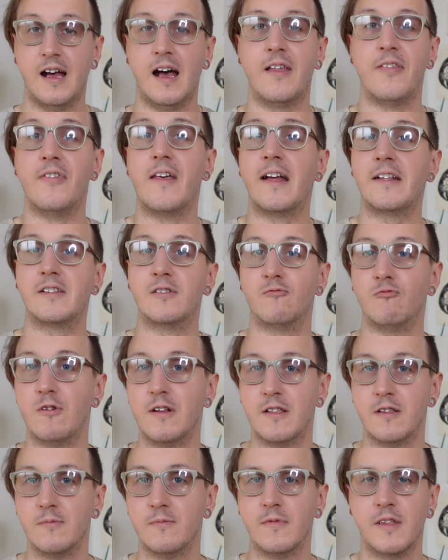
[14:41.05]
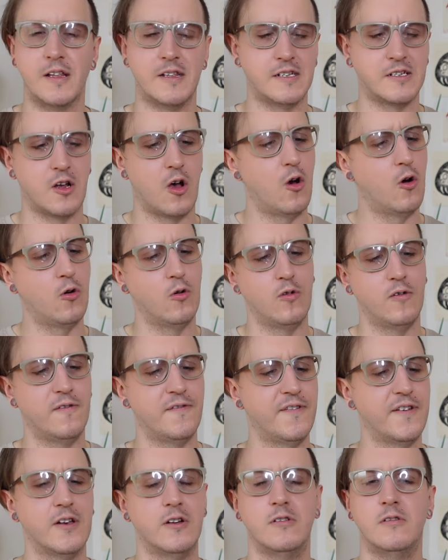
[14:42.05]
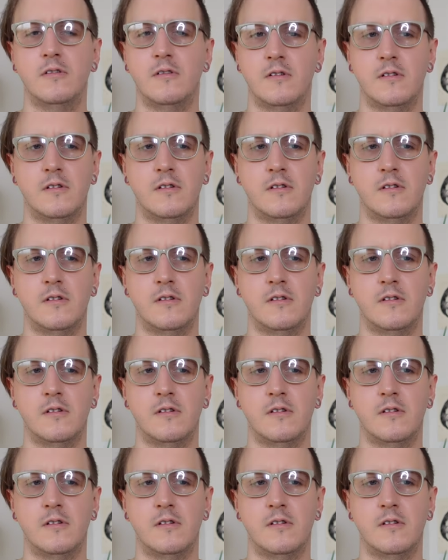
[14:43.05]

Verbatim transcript: And that's the rhythm that this whole fill